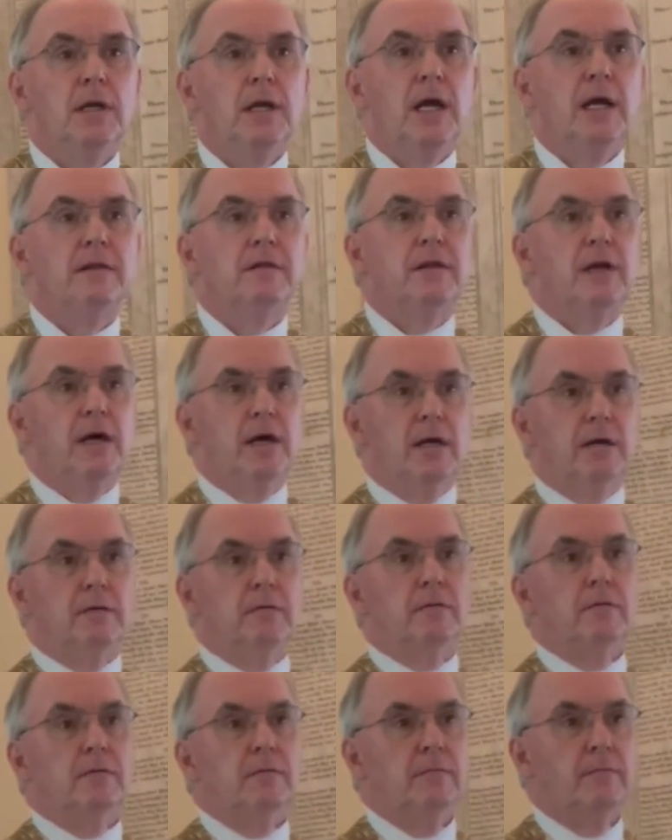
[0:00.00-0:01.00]
And
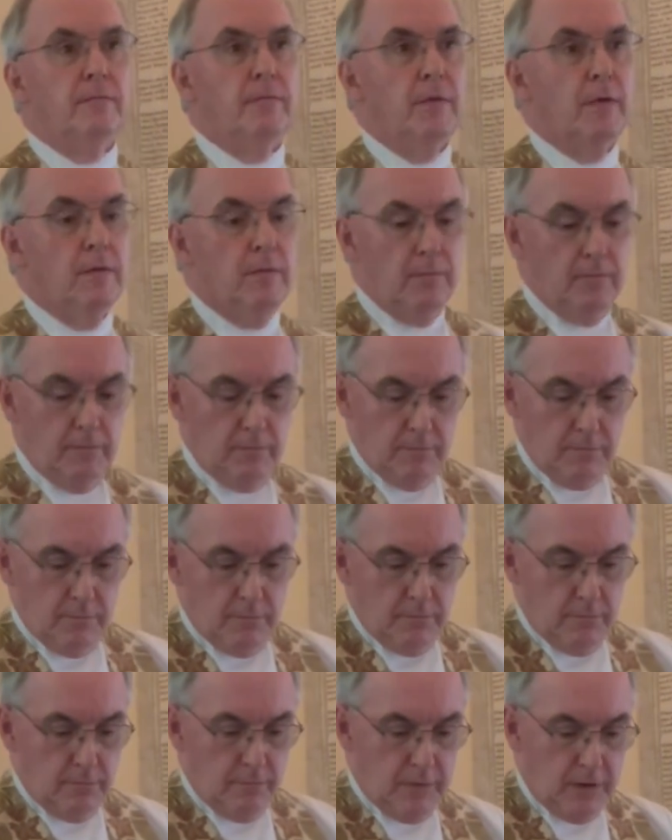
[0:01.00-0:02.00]
then,
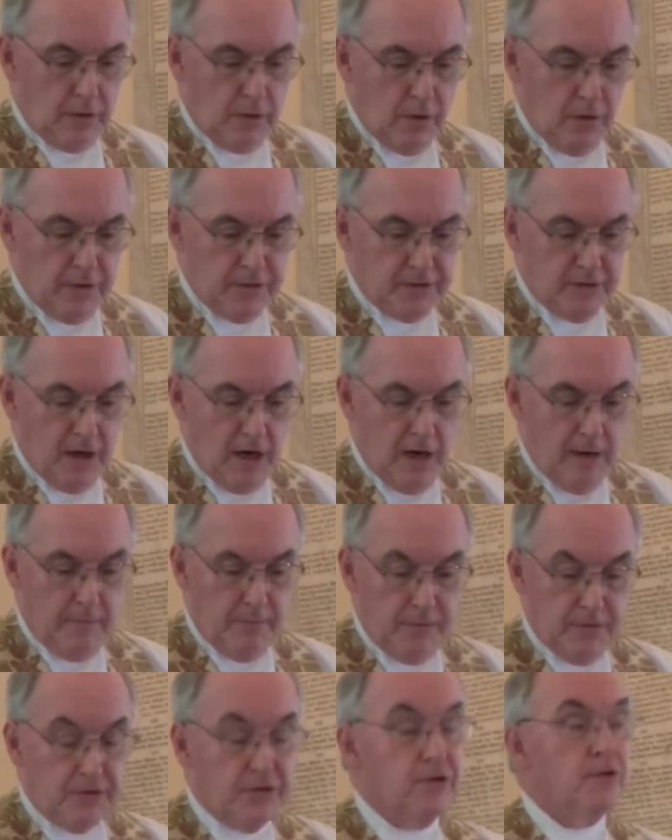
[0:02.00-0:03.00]
because I'm
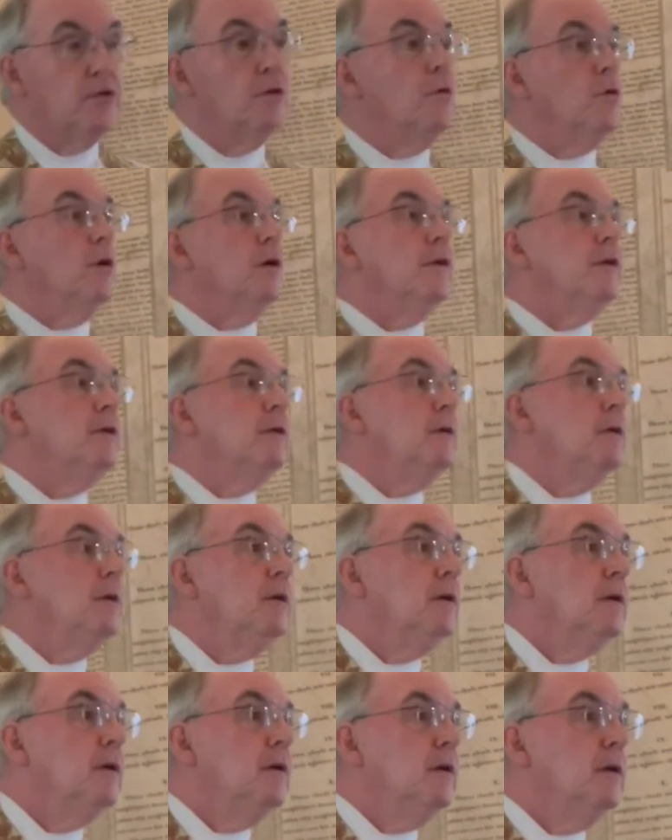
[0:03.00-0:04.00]
the steward,
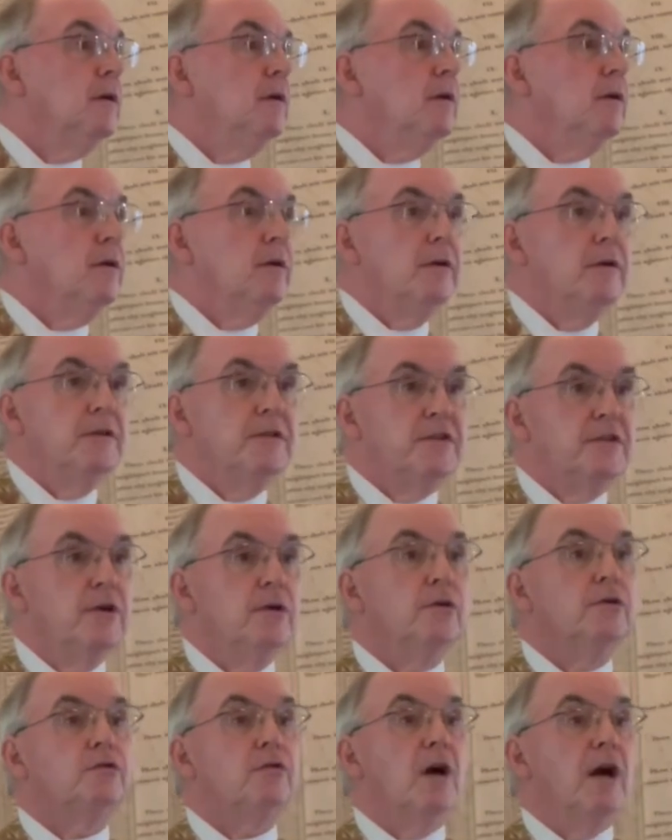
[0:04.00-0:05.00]

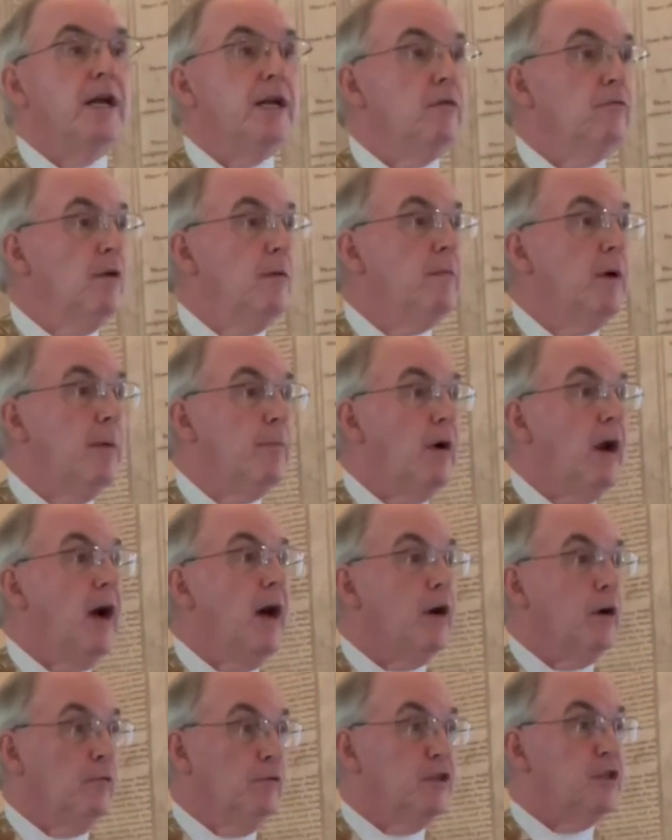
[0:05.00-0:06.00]
still trying to remember how
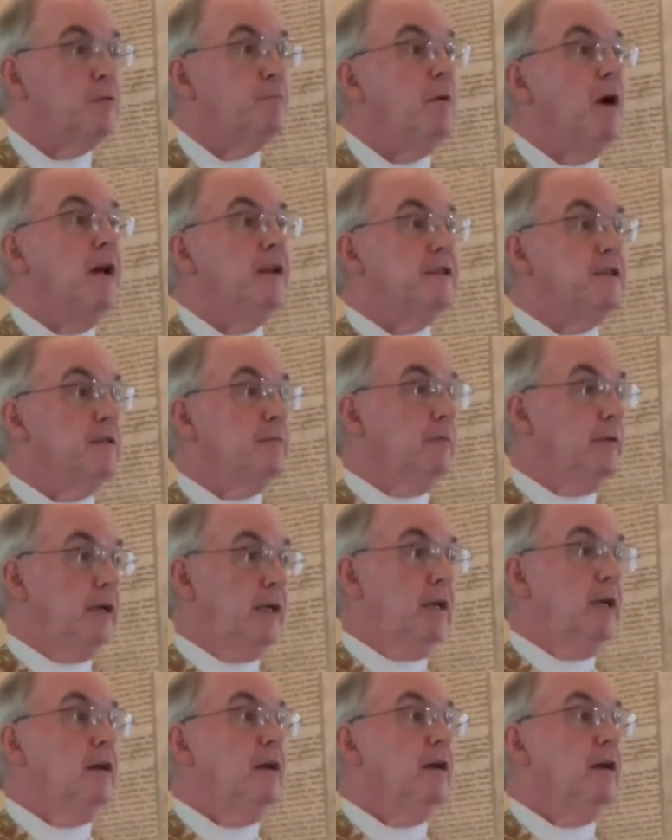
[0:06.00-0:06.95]
to responsibly